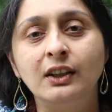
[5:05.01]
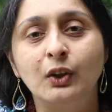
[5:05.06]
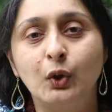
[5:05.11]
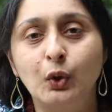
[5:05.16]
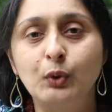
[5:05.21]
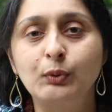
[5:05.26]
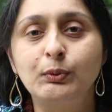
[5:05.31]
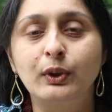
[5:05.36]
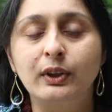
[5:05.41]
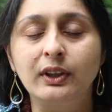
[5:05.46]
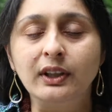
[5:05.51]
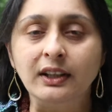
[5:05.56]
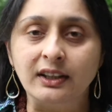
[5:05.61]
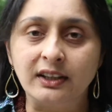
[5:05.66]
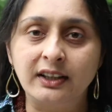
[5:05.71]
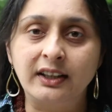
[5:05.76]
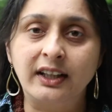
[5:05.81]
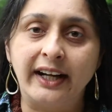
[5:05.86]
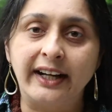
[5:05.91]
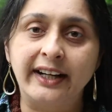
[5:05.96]
who would
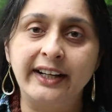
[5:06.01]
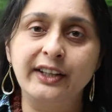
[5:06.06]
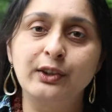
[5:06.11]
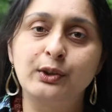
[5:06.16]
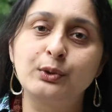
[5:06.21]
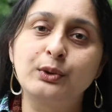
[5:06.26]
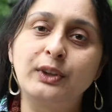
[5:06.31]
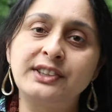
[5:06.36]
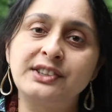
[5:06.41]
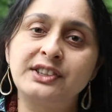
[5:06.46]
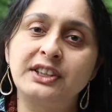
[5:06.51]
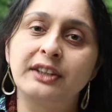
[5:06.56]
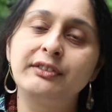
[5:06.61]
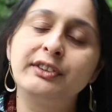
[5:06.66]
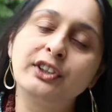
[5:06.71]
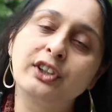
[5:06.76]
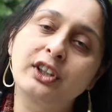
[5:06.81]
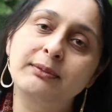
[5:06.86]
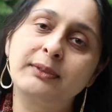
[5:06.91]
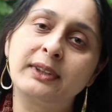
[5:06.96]
guide you to achieve
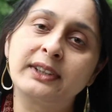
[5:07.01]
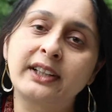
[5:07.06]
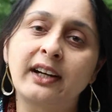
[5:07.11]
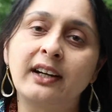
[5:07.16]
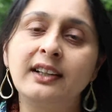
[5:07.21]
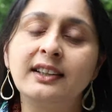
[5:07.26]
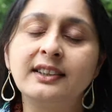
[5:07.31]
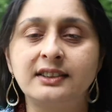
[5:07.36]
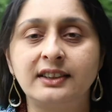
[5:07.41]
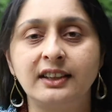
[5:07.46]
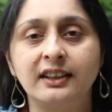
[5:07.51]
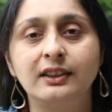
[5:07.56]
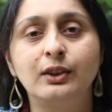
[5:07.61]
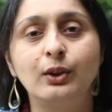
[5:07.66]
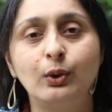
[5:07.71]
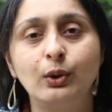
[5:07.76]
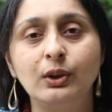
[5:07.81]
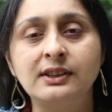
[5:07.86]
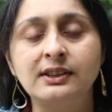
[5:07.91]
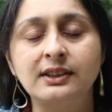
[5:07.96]
your materialistic
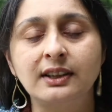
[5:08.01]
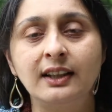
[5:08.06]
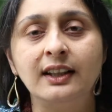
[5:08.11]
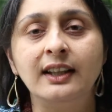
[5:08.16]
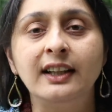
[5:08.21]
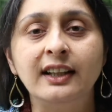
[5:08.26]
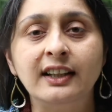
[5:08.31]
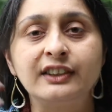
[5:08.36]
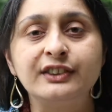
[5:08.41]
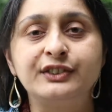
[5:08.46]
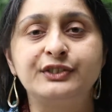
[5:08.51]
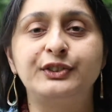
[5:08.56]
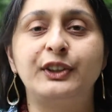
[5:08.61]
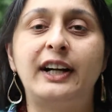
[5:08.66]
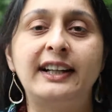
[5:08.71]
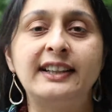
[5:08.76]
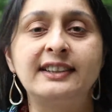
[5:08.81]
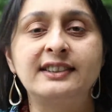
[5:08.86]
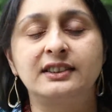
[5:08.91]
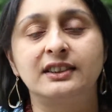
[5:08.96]
goals
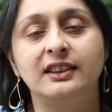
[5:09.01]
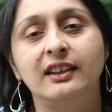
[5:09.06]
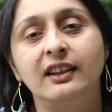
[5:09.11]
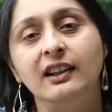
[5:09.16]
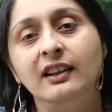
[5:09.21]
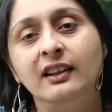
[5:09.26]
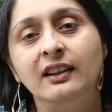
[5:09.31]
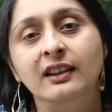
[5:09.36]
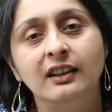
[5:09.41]
faster